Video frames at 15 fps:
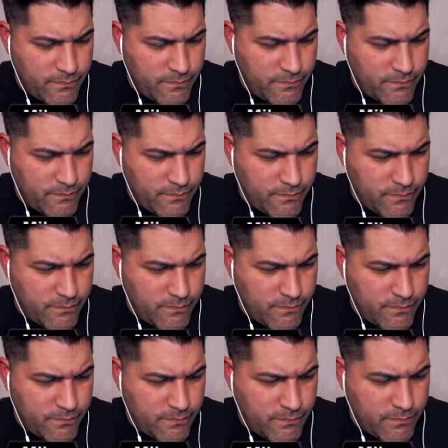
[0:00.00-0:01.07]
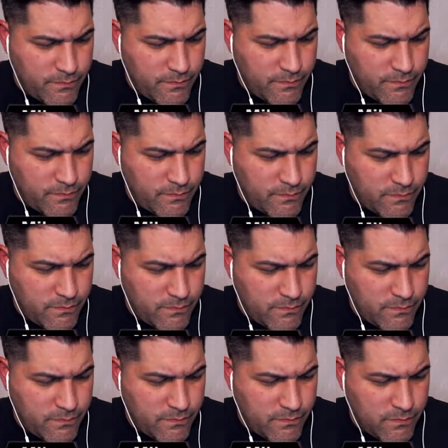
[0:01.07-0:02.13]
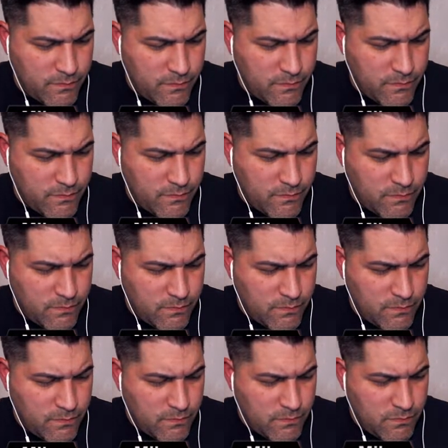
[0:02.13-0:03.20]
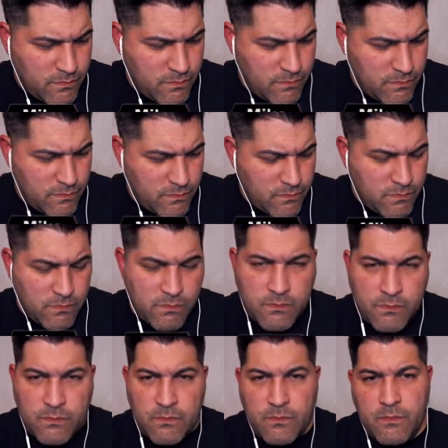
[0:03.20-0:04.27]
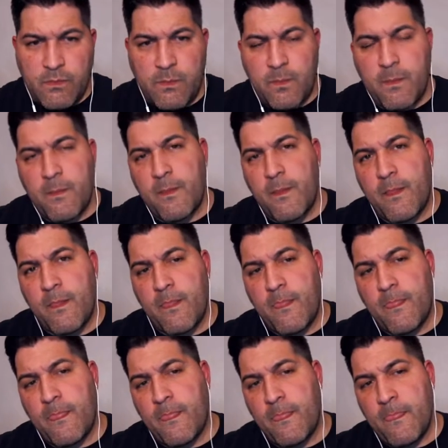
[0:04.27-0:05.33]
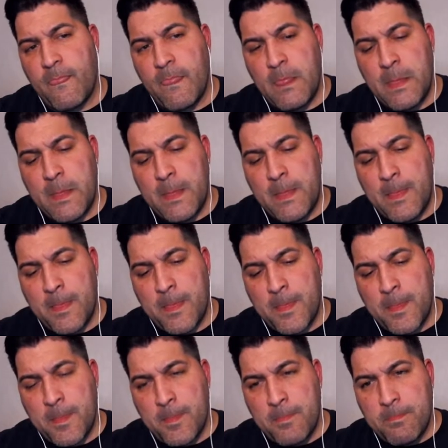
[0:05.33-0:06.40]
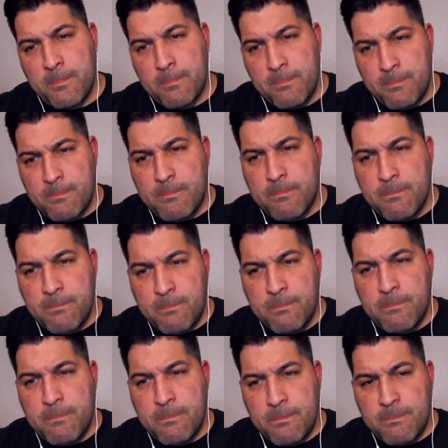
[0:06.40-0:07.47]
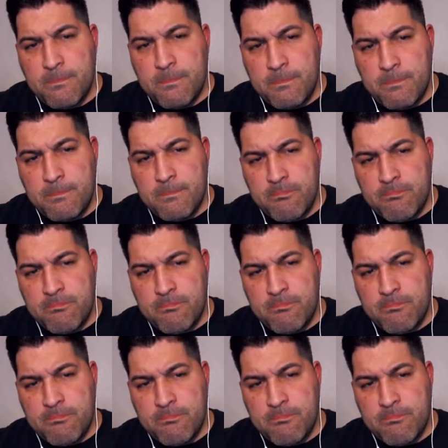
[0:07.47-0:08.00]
The person shown says nothing.